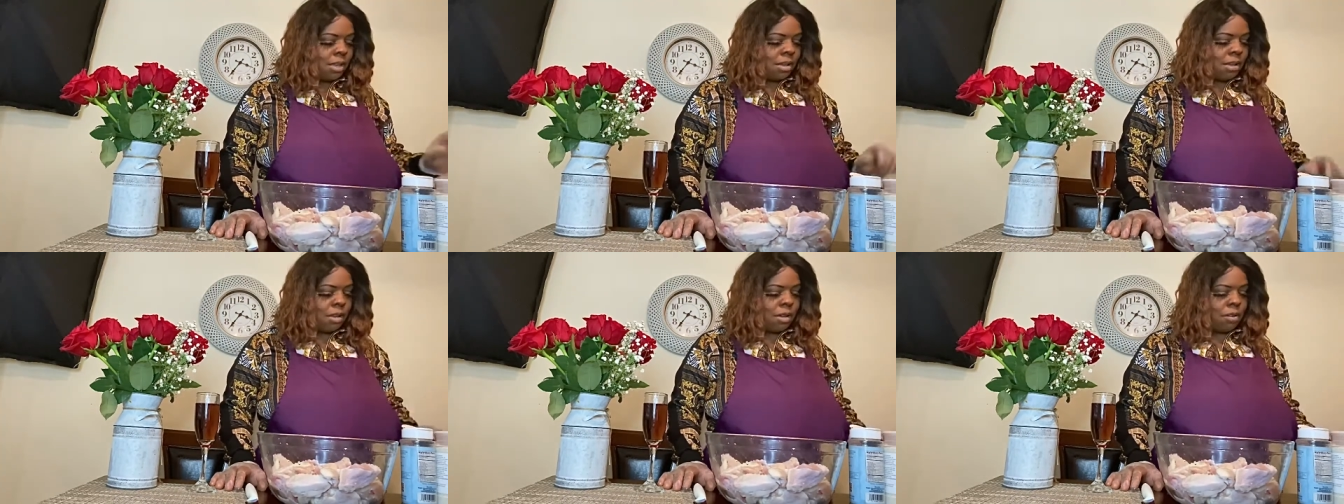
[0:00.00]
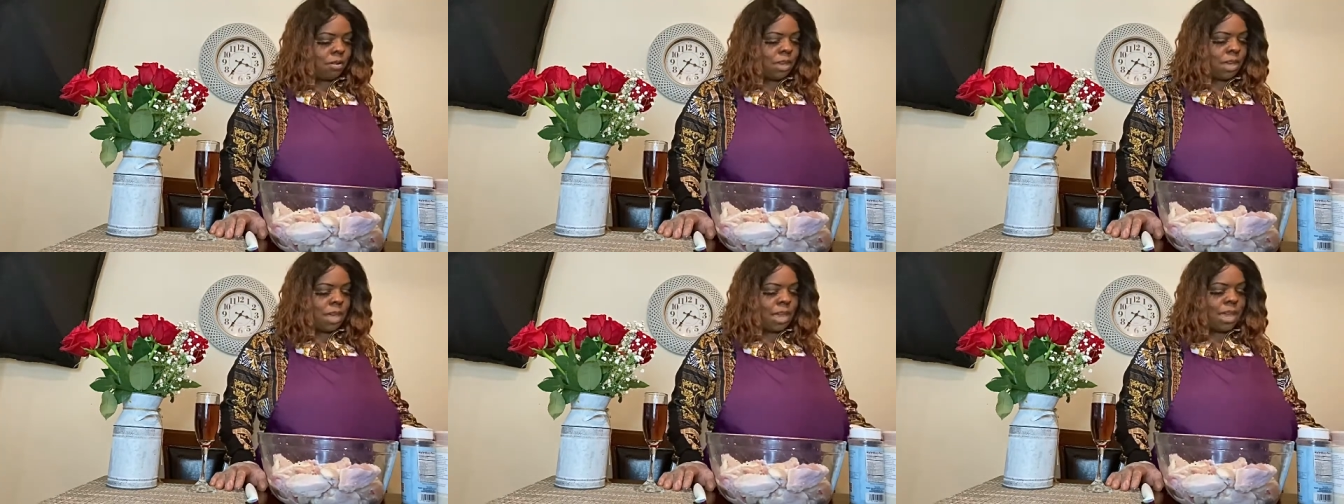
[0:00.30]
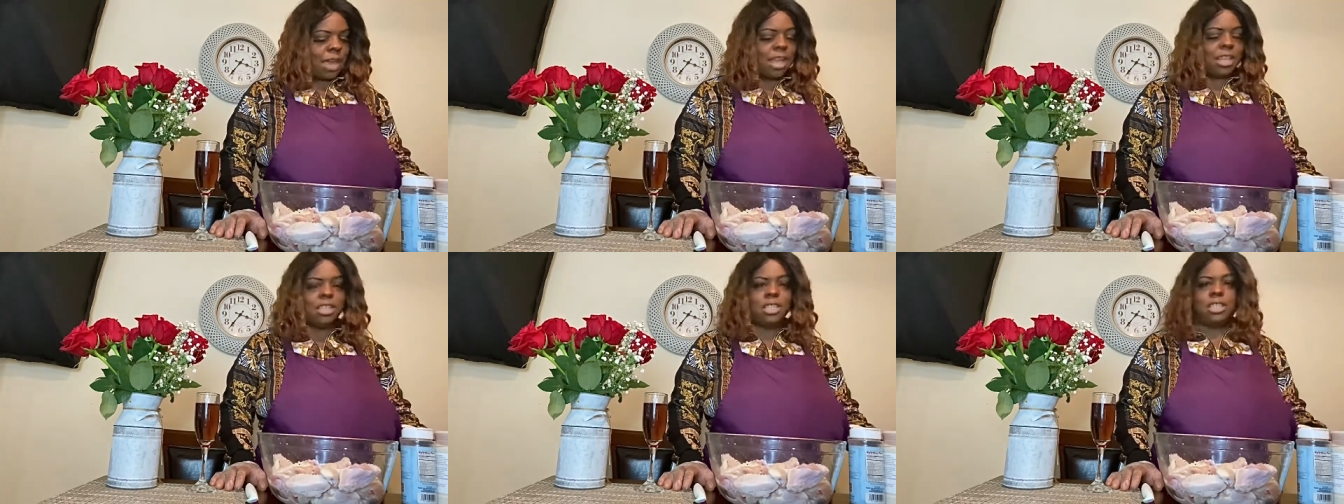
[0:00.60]
Okay,
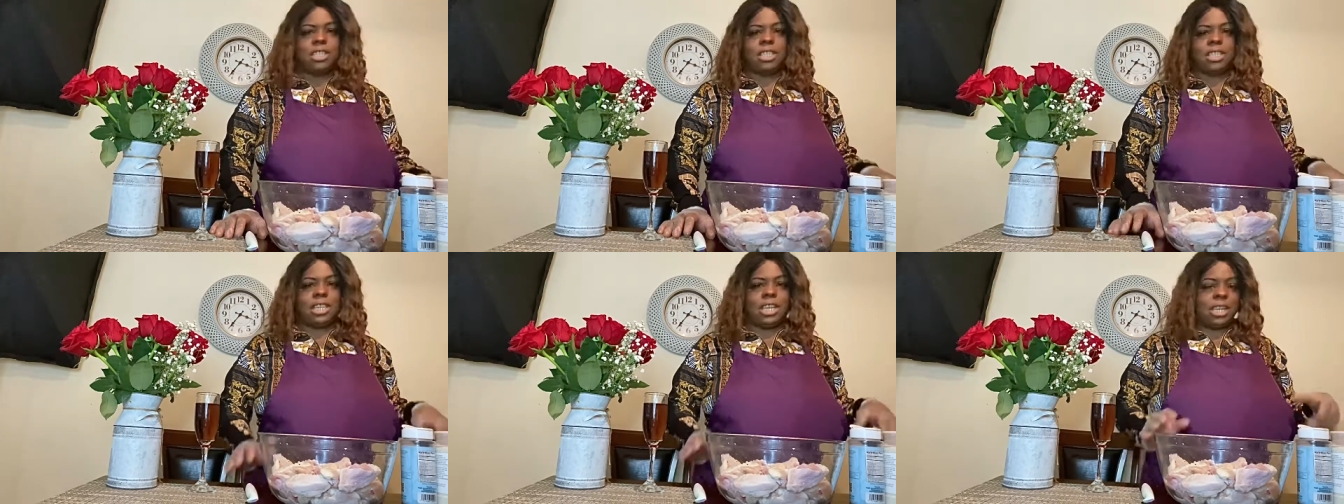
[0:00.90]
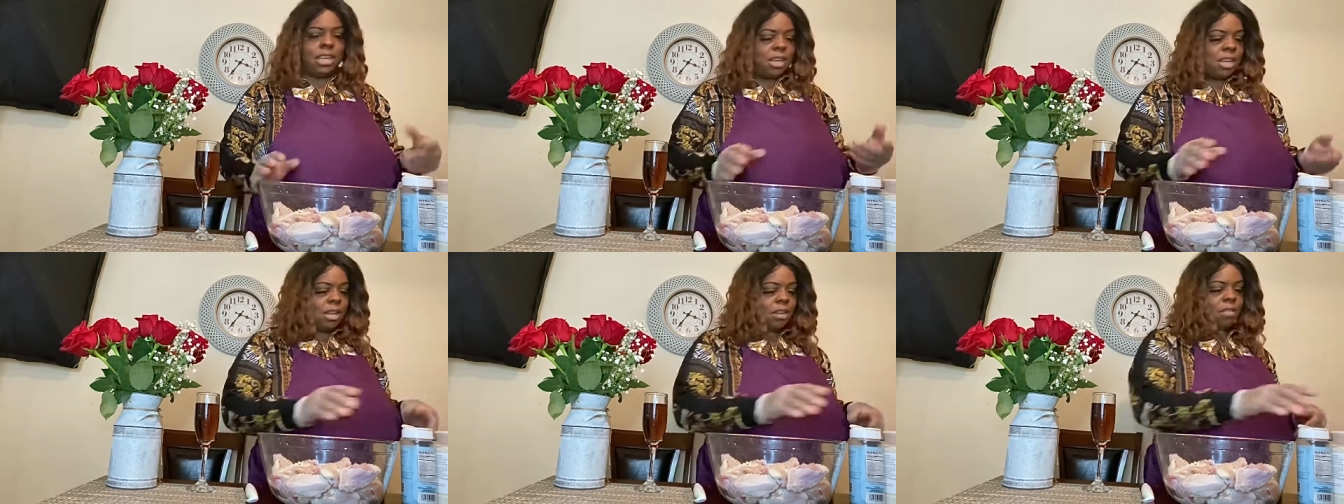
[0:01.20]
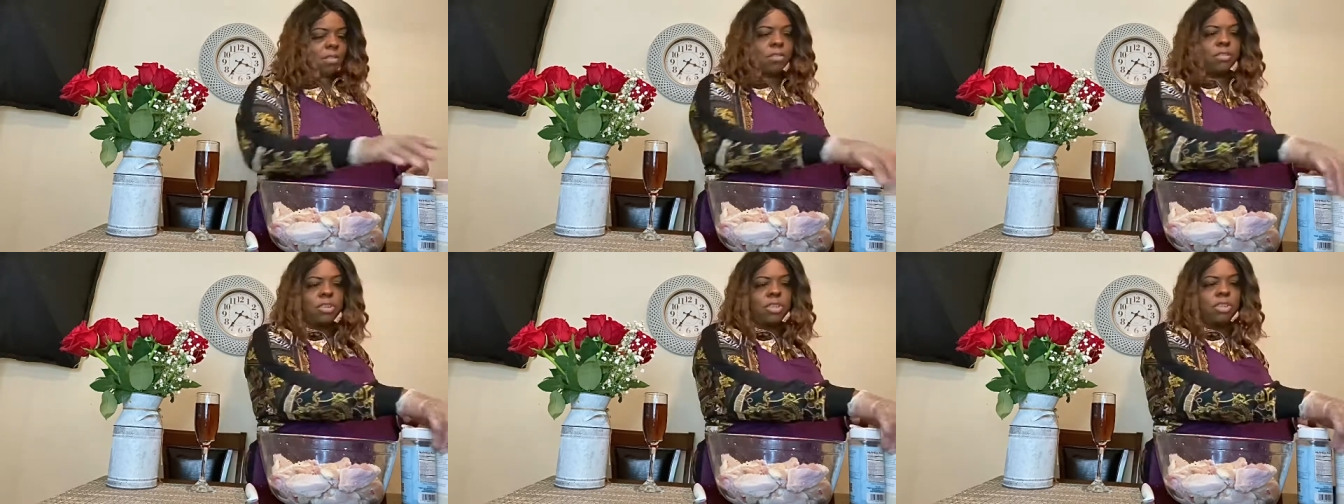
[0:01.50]
I just seen it in the
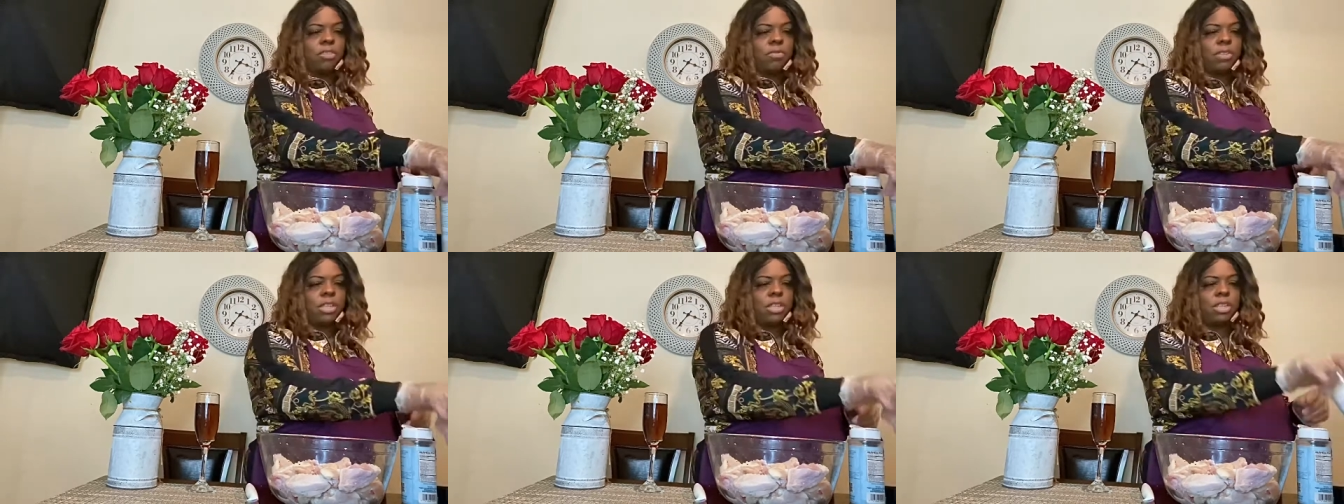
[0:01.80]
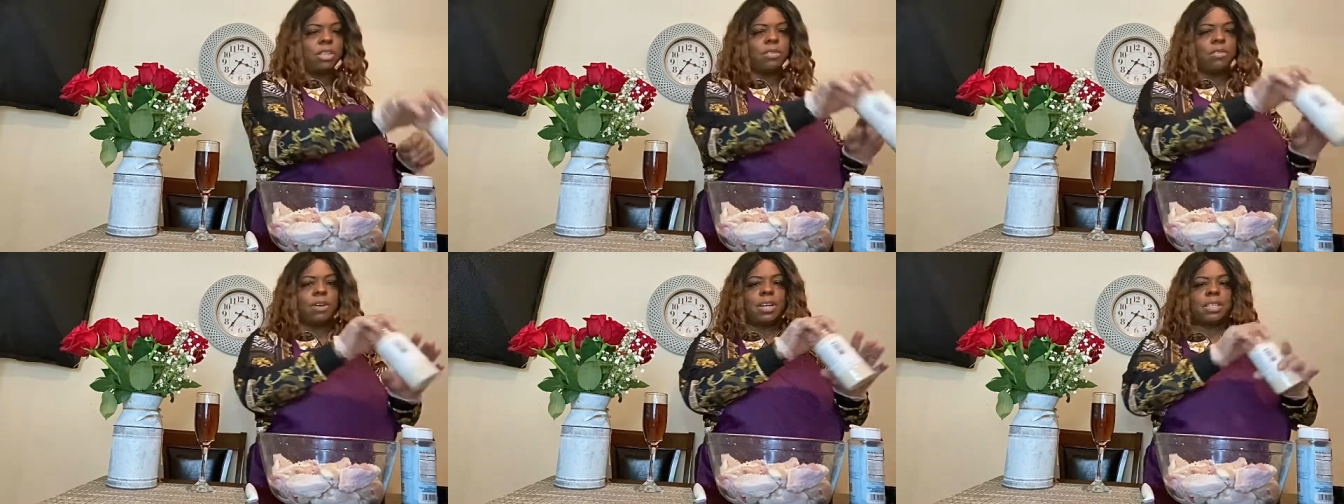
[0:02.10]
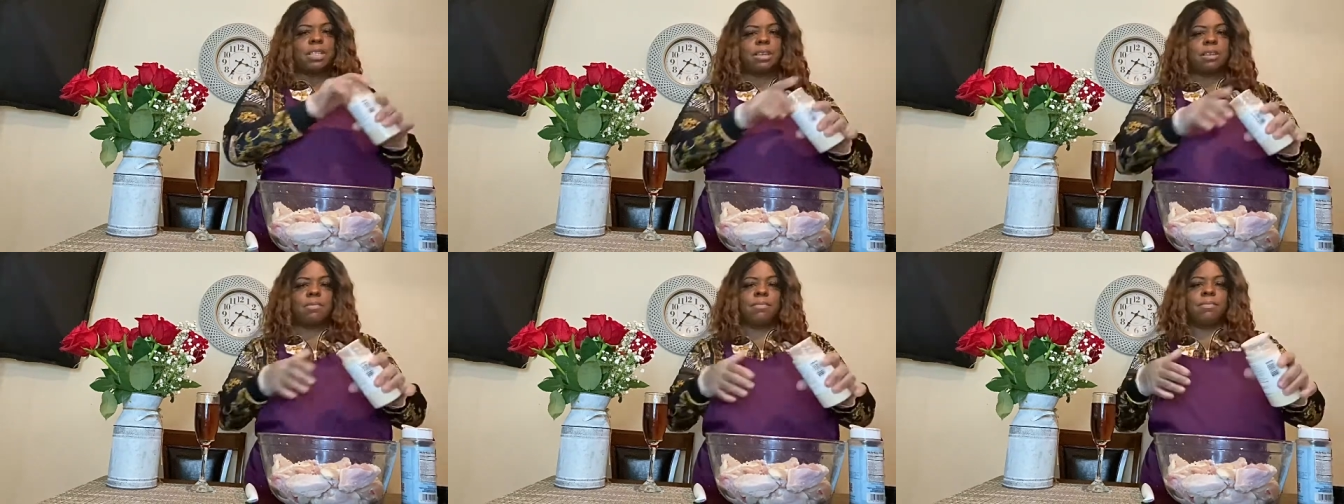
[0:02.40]
grocery store. I
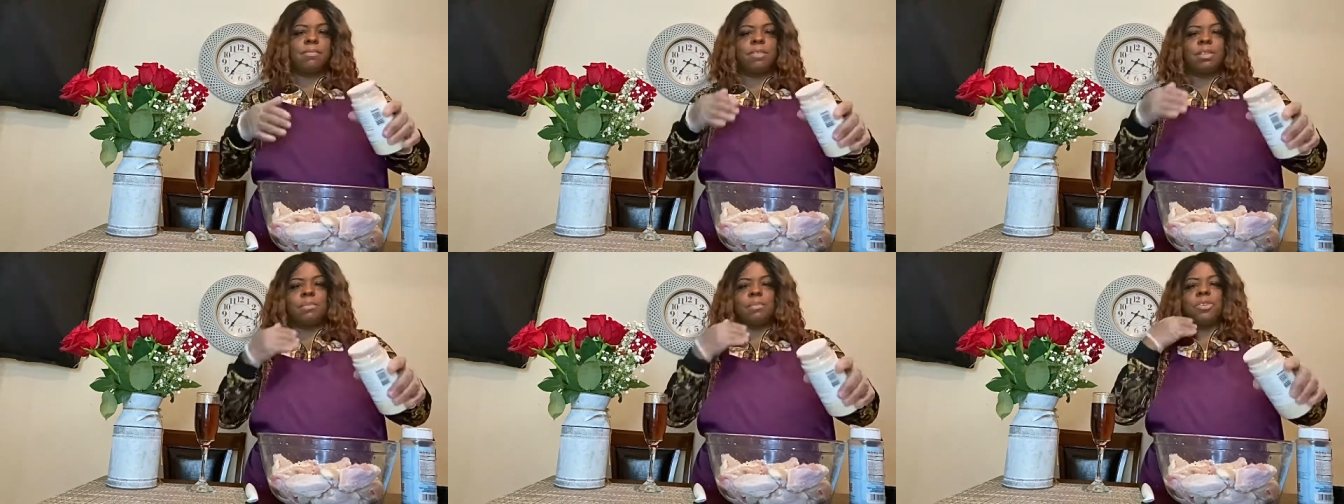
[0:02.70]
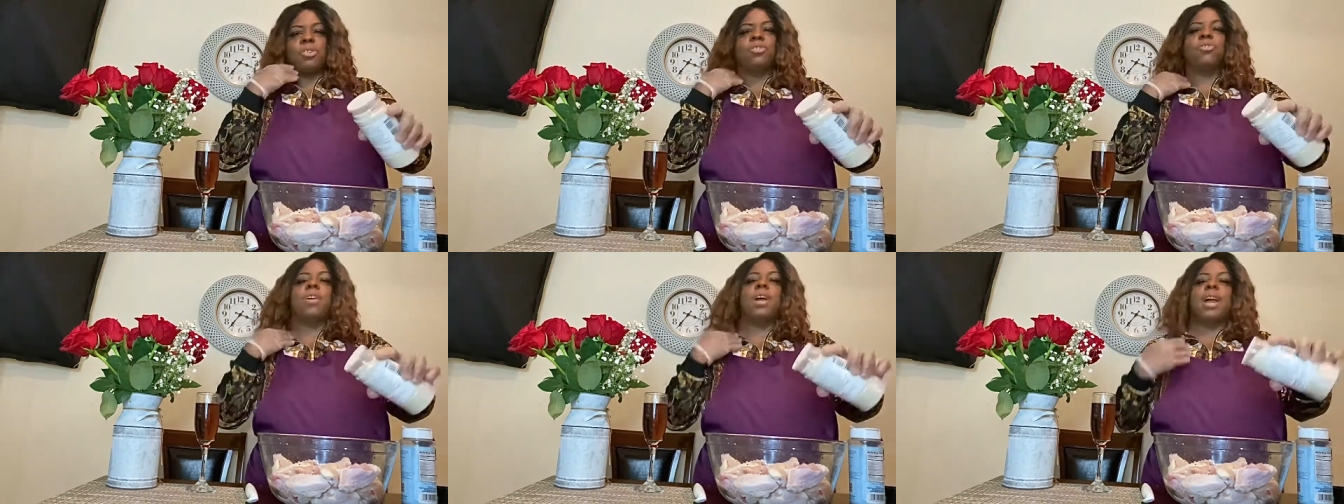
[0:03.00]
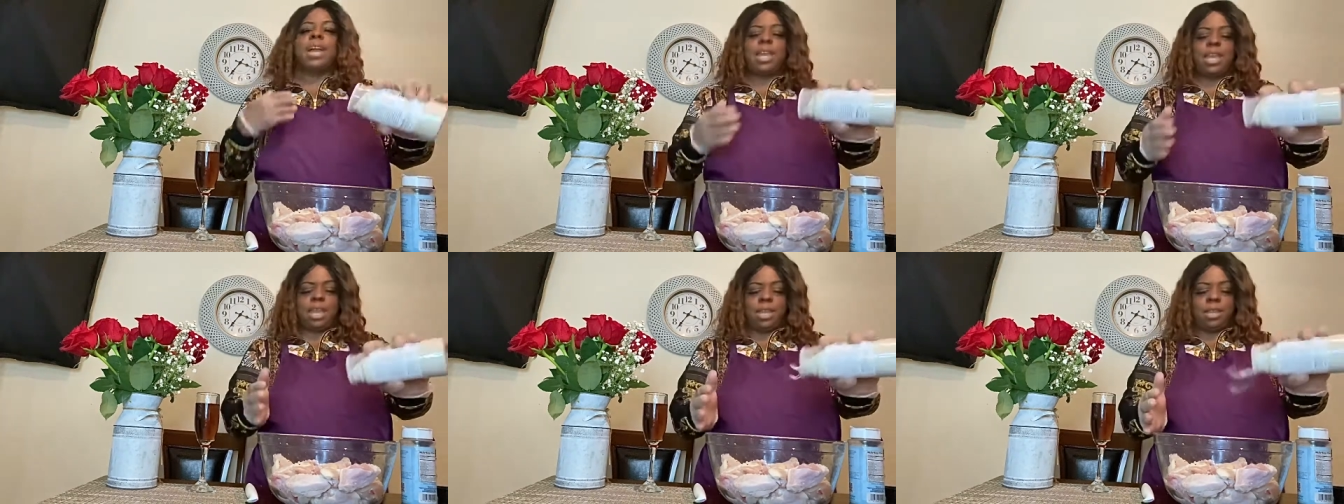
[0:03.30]
said, hmm, let me try
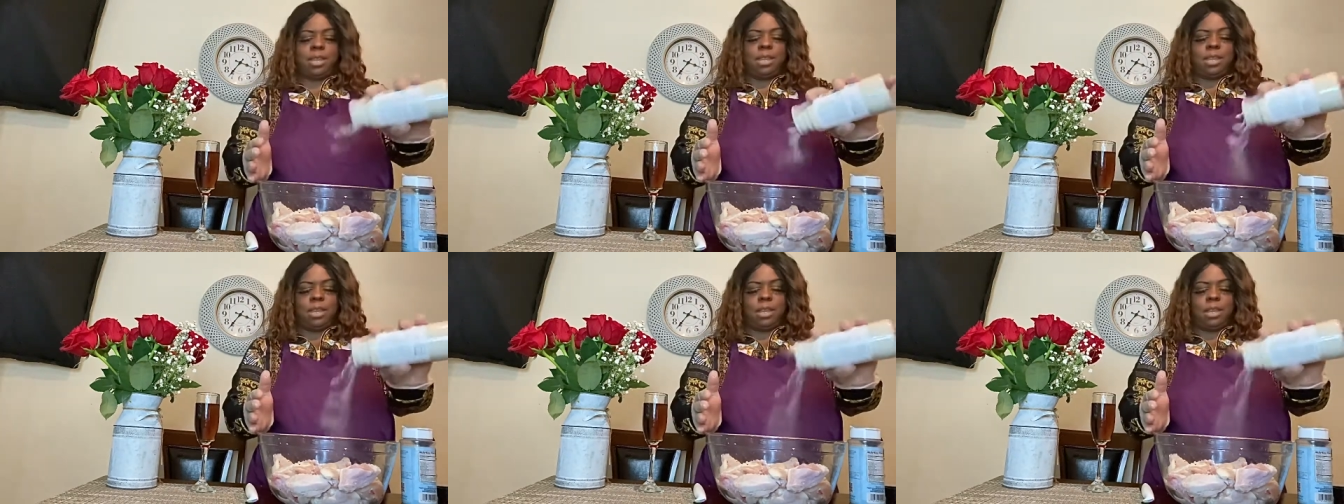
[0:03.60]
it.